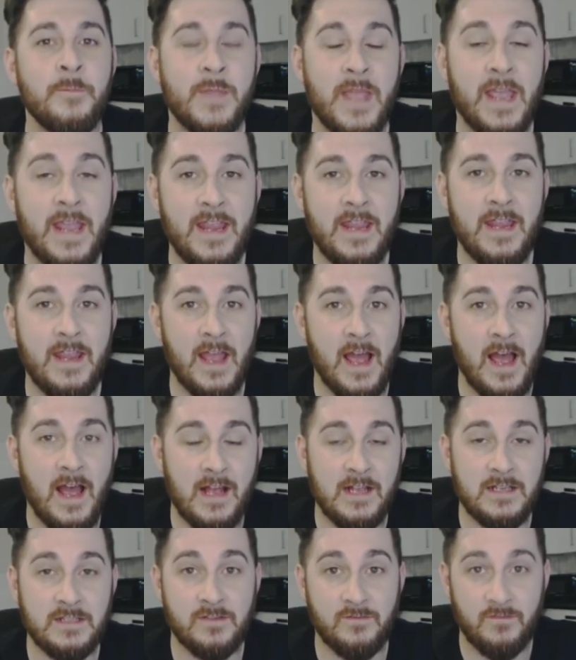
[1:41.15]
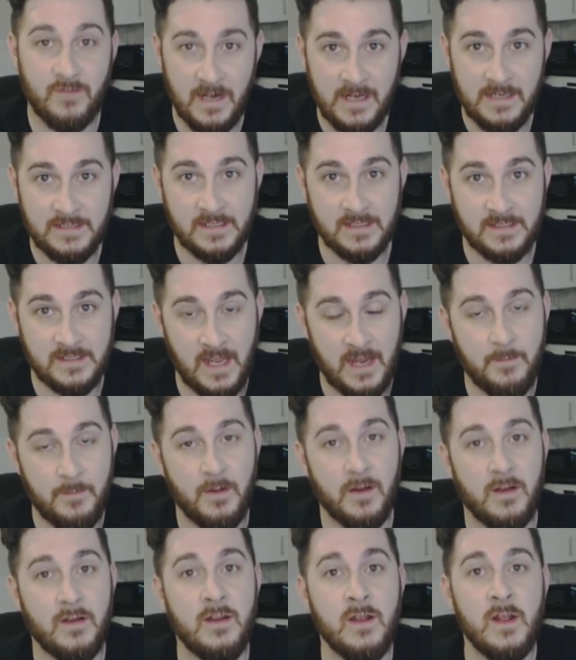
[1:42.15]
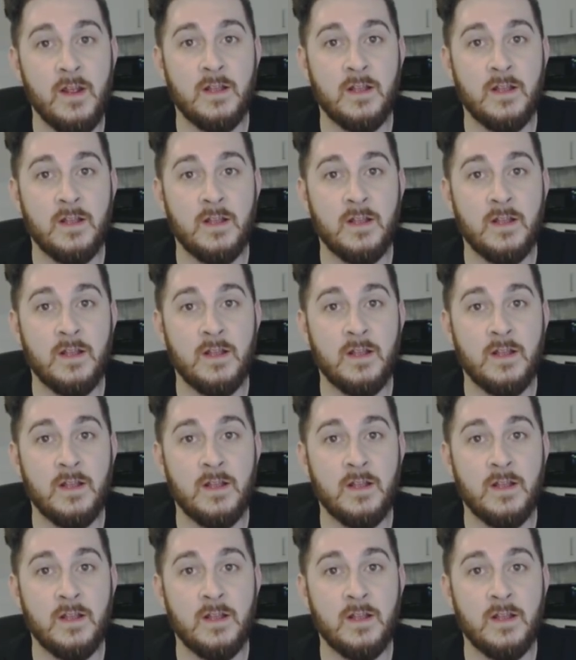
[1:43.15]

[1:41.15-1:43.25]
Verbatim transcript: he has released a statement